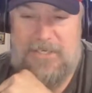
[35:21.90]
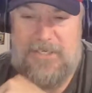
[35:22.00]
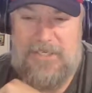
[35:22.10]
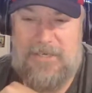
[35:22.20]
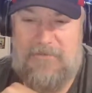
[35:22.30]
it.
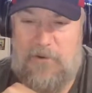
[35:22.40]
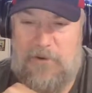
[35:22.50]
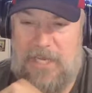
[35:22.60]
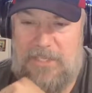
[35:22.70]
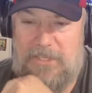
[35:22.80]
She says
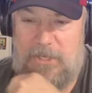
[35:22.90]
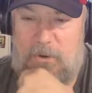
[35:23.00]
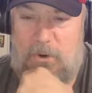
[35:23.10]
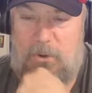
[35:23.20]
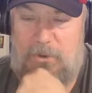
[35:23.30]
Fortnite's so
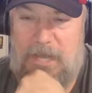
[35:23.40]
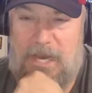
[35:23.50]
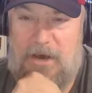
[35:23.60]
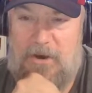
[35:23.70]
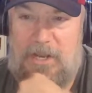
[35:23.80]
old
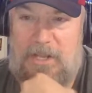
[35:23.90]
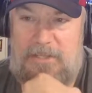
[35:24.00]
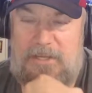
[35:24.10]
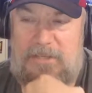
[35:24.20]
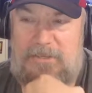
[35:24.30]
now,
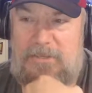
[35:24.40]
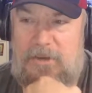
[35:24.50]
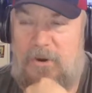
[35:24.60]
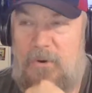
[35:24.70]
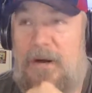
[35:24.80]
and it's
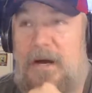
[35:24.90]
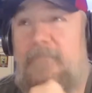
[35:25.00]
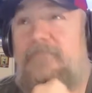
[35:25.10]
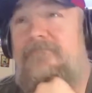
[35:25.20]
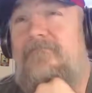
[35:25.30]

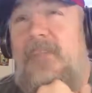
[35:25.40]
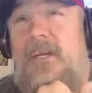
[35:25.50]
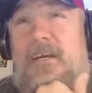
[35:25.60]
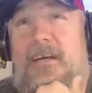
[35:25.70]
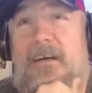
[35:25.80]
so
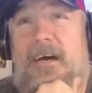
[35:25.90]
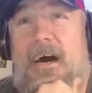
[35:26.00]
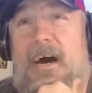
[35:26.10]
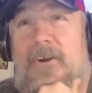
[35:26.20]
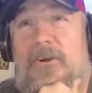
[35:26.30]

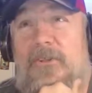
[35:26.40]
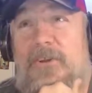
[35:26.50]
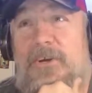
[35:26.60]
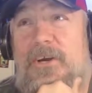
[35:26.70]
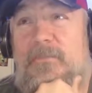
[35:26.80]
I don't know
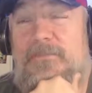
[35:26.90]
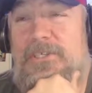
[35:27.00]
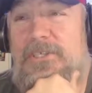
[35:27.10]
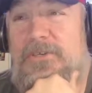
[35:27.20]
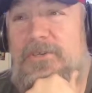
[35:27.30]
the term
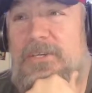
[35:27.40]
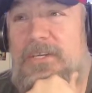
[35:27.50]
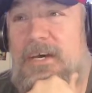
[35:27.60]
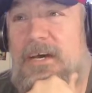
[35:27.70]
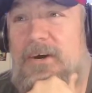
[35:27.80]
she's
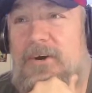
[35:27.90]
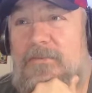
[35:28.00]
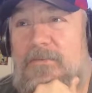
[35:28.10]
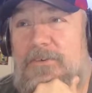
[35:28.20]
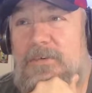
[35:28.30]
using
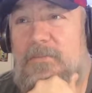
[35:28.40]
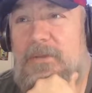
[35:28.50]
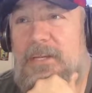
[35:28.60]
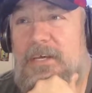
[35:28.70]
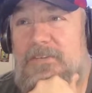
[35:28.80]
now for
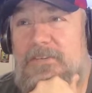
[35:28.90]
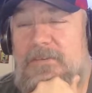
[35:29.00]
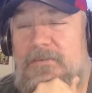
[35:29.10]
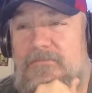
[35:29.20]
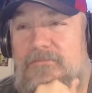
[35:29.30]
something
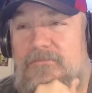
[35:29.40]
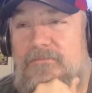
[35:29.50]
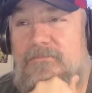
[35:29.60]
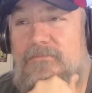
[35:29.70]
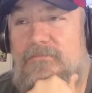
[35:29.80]
that's
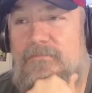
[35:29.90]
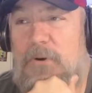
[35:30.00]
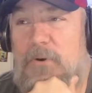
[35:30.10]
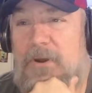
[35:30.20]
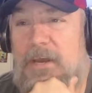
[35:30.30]

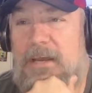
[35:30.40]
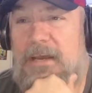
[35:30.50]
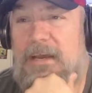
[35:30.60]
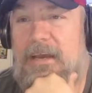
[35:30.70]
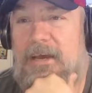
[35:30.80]

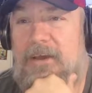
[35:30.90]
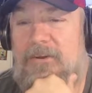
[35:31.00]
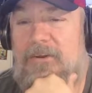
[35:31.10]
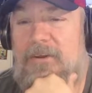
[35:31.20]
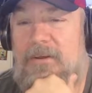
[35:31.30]
boring
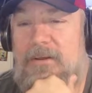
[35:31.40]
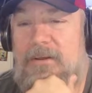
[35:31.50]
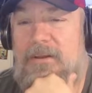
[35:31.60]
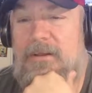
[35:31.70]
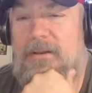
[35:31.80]
and
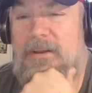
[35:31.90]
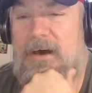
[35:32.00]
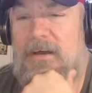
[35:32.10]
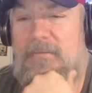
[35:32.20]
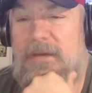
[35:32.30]

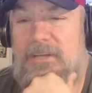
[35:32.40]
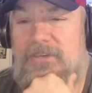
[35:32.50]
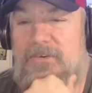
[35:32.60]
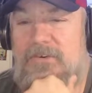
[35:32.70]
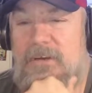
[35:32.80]
not
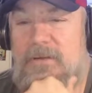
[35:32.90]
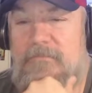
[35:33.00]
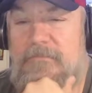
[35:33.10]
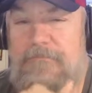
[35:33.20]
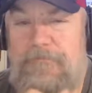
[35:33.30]

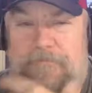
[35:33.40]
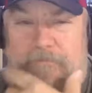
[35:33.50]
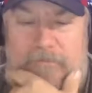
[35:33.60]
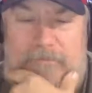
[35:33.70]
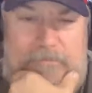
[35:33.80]
mainstream.
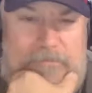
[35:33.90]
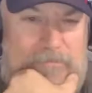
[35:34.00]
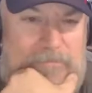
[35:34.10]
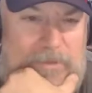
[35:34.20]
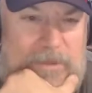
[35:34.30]

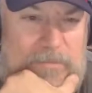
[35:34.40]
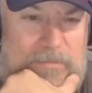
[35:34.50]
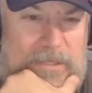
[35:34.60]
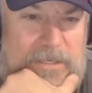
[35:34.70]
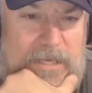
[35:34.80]

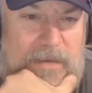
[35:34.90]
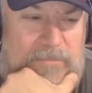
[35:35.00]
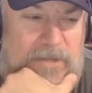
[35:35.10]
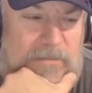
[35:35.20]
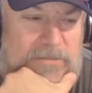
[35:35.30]
But yep,
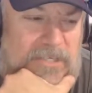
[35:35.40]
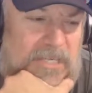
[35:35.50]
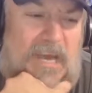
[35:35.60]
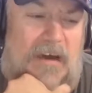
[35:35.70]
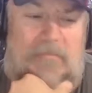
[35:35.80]
nope. She goes,
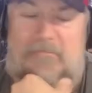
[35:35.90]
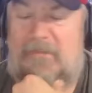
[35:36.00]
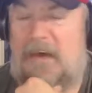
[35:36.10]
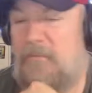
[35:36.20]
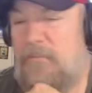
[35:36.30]
no, I